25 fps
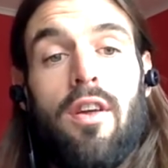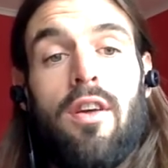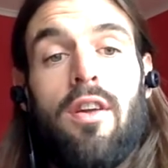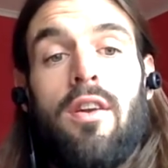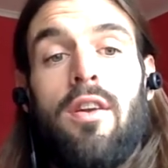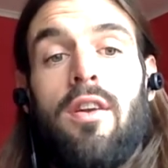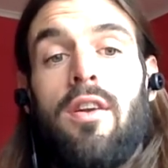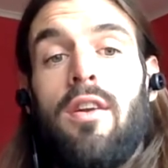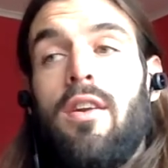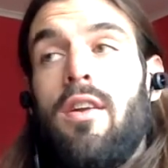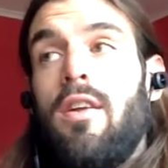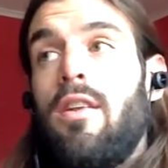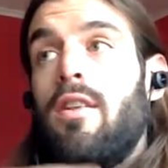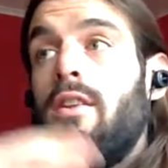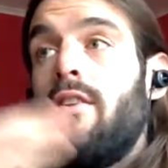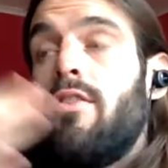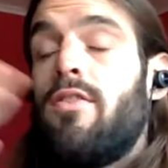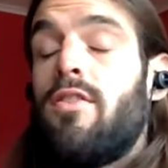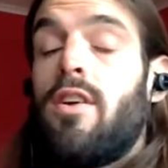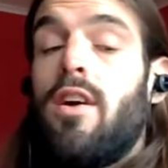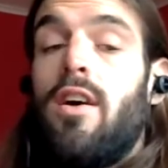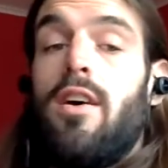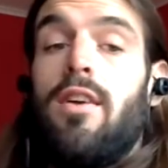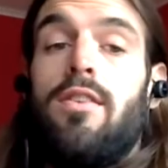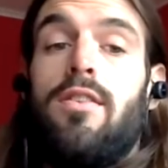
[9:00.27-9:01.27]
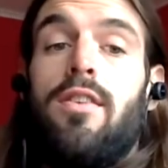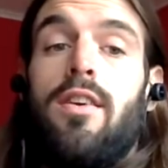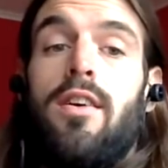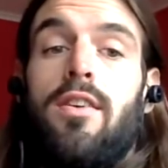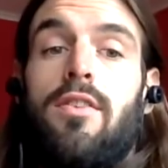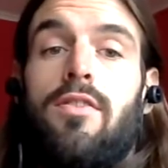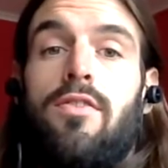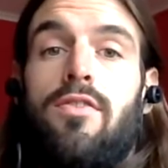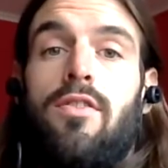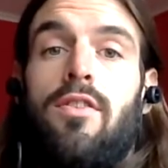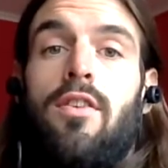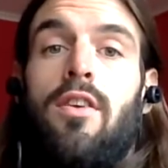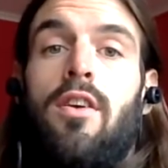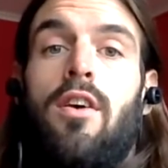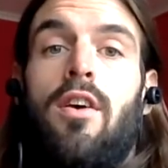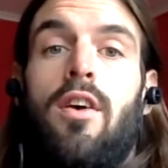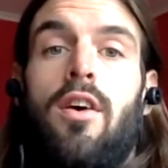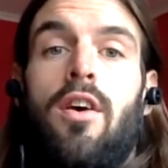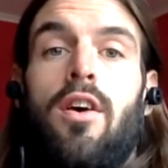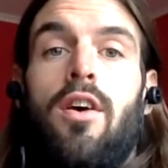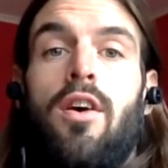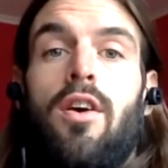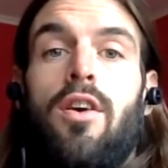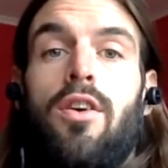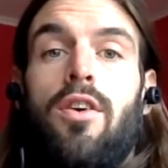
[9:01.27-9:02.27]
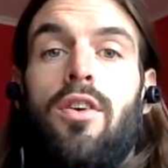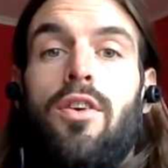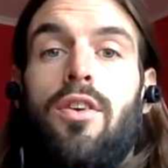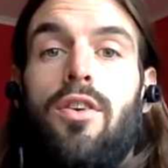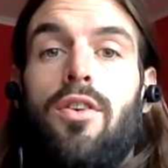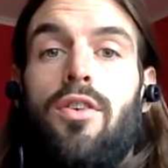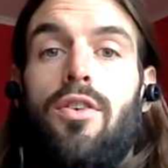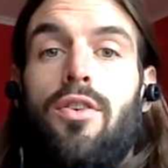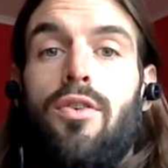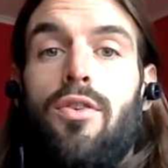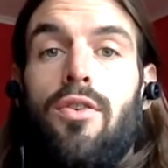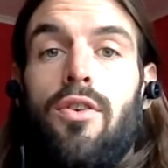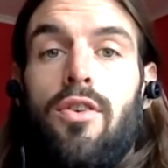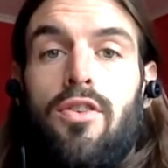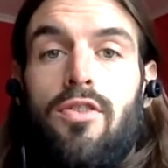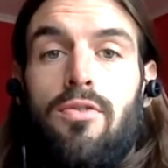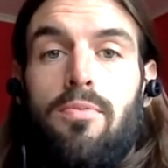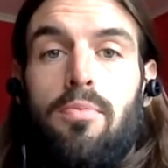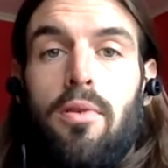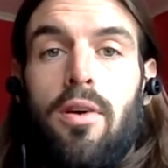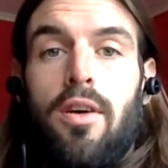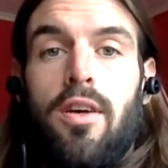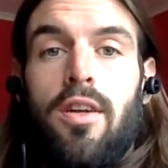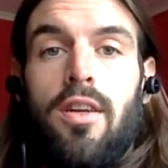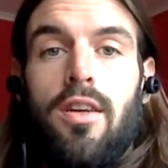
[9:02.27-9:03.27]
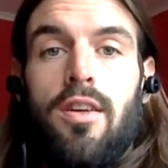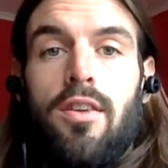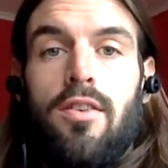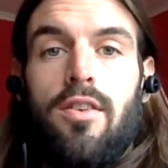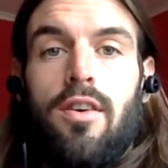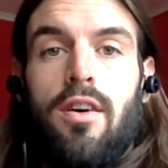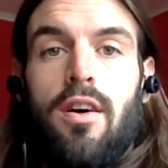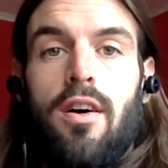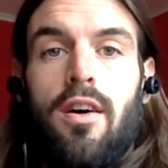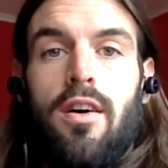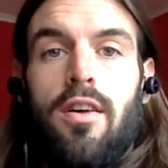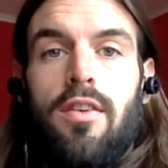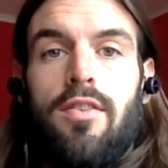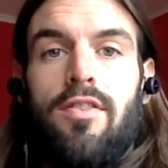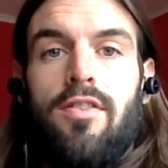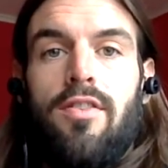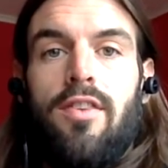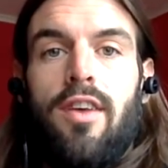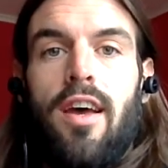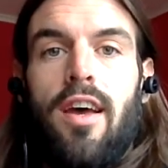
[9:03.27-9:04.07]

And in this context, you're explaining to us